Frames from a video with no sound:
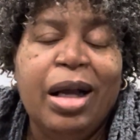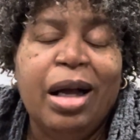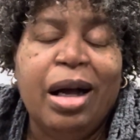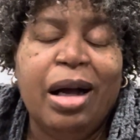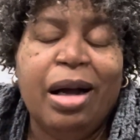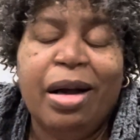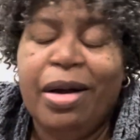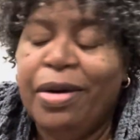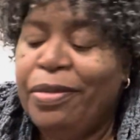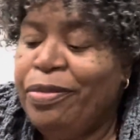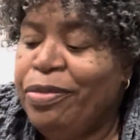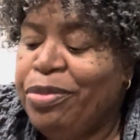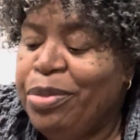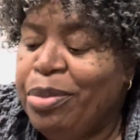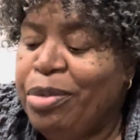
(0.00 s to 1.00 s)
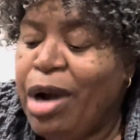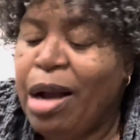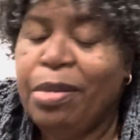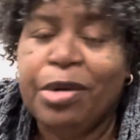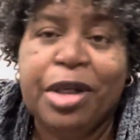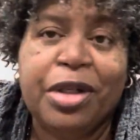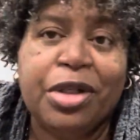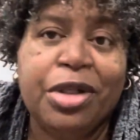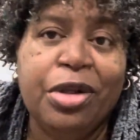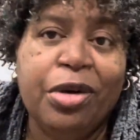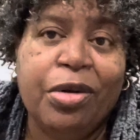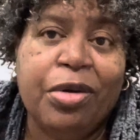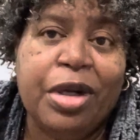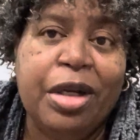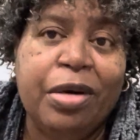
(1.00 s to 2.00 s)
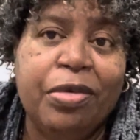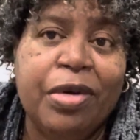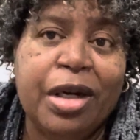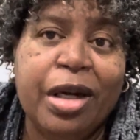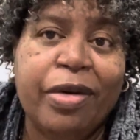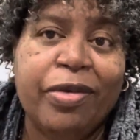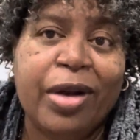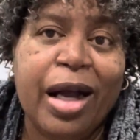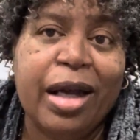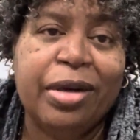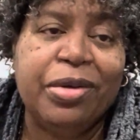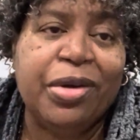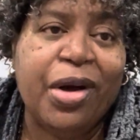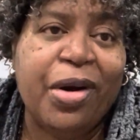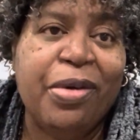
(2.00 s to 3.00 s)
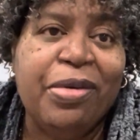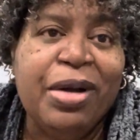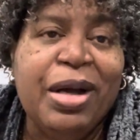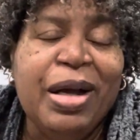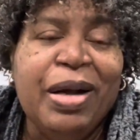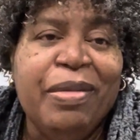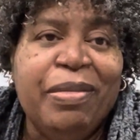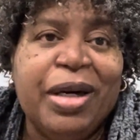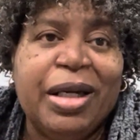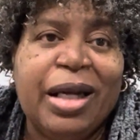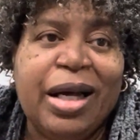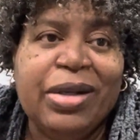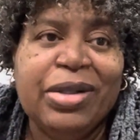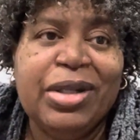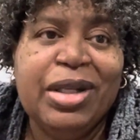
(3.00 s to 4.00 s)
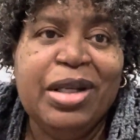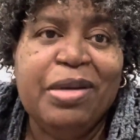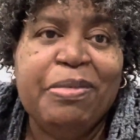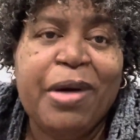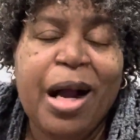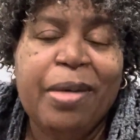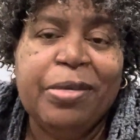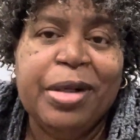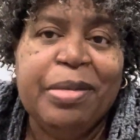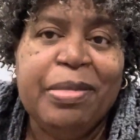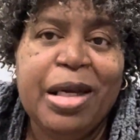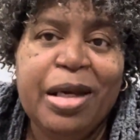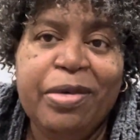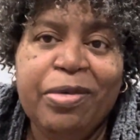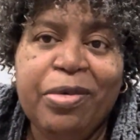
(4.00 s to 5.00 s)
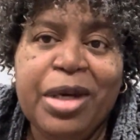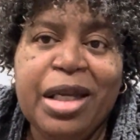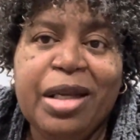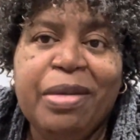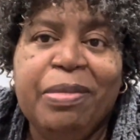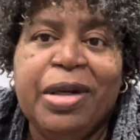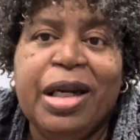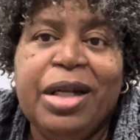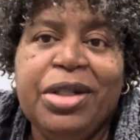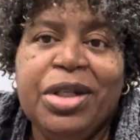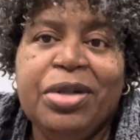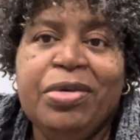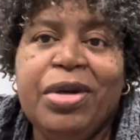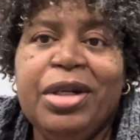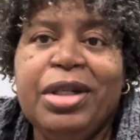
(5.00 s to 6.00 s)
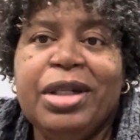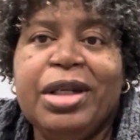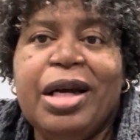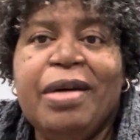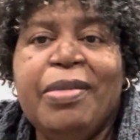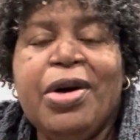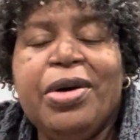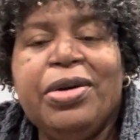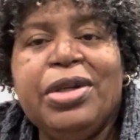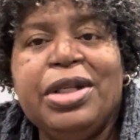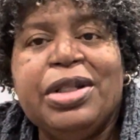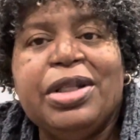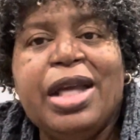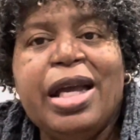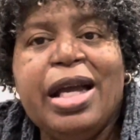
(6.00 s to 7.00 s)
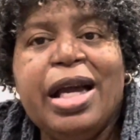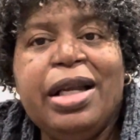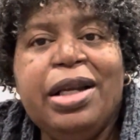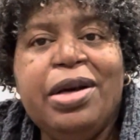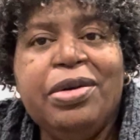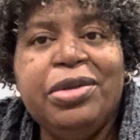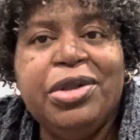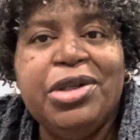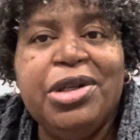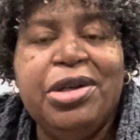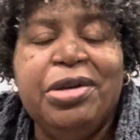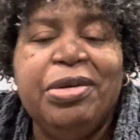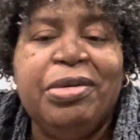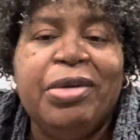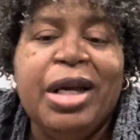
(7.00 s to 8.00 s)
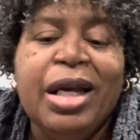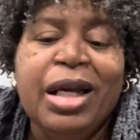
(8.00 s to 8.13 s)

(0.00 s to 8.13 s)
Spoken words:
Probably a story or whatever, I don't know. But I'll see you probably midweek. But I just wanted to come on and say hello to you.